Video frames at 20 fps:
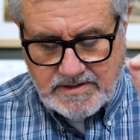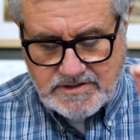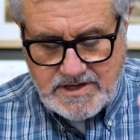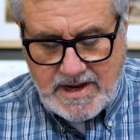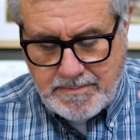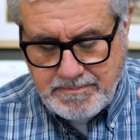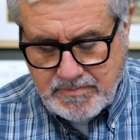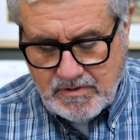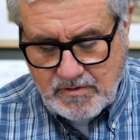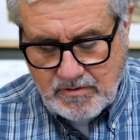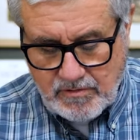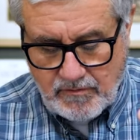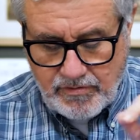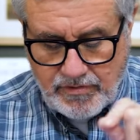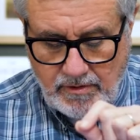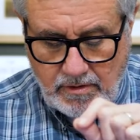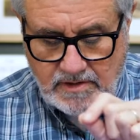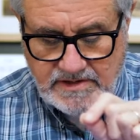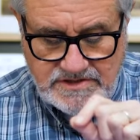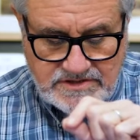Chapter
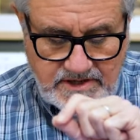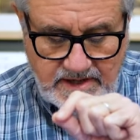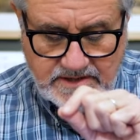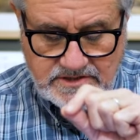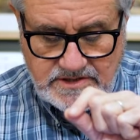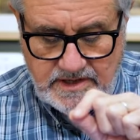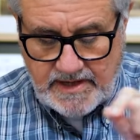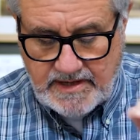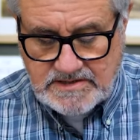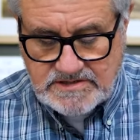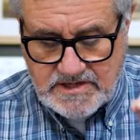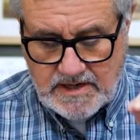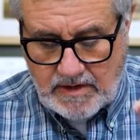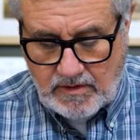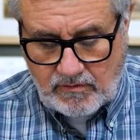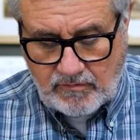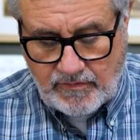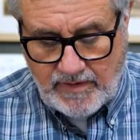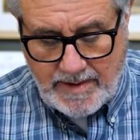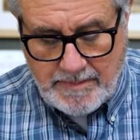36,
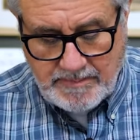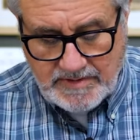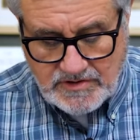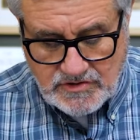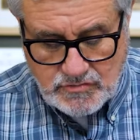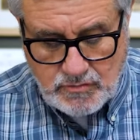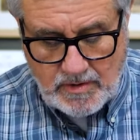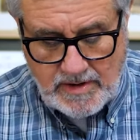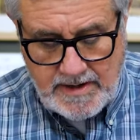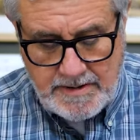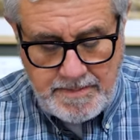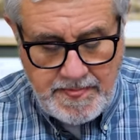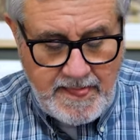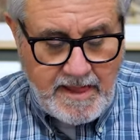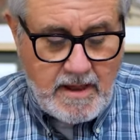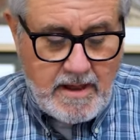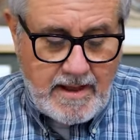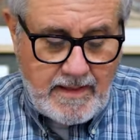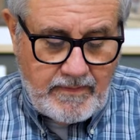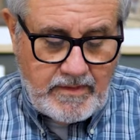Esau's family tree.
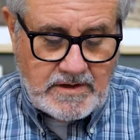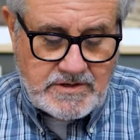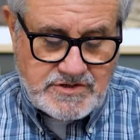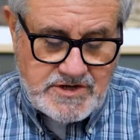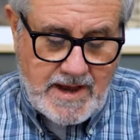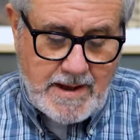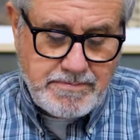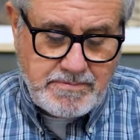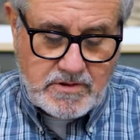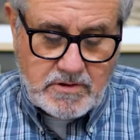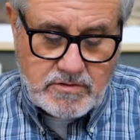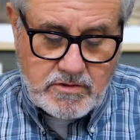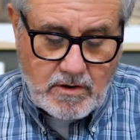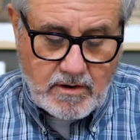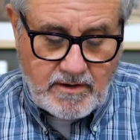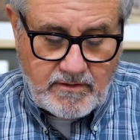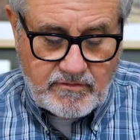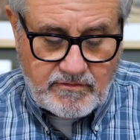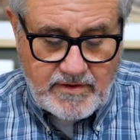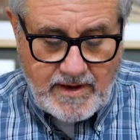And then chapter
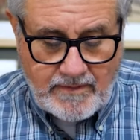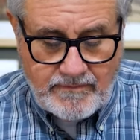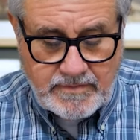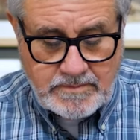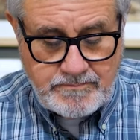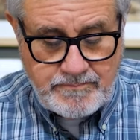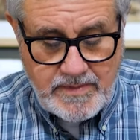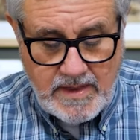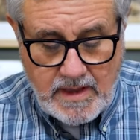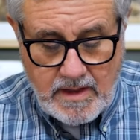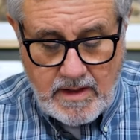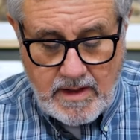37,